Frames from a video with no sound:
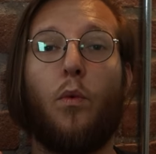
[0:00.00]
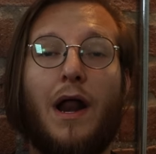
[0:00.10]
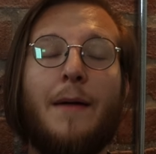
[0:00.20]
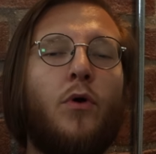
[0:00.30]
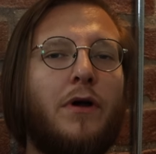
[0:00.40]
What
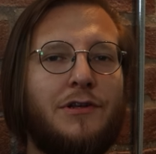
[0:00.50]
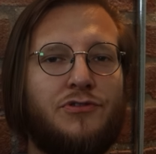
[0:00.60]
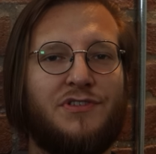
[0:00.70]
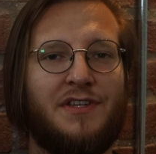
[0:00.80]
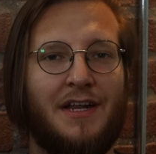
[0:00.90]
I'm more
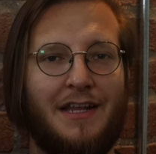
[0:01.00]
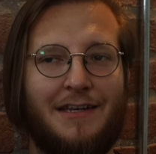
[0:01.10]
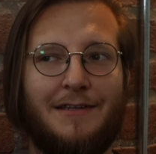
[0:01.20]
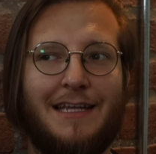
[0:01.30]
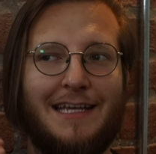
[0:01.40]
interested
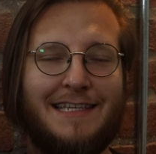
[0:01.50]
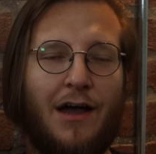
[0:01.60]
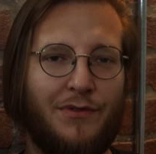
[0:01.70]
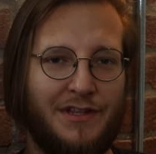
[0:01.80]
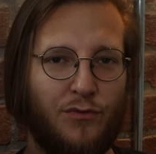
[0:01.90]
in is
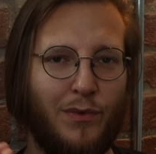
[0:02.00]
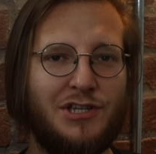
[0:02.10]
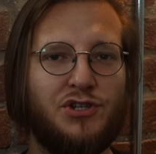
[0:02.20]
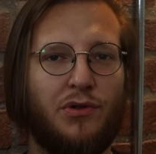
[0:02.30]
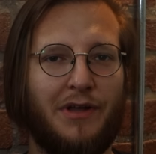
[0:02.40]
how in the
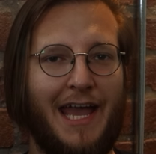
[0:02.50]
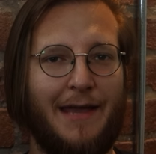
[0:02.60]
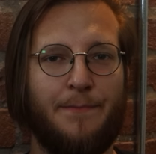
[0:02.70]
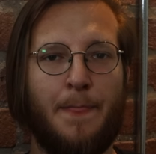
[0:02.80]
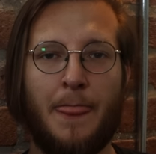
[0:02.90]
original
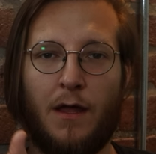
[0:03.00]
game,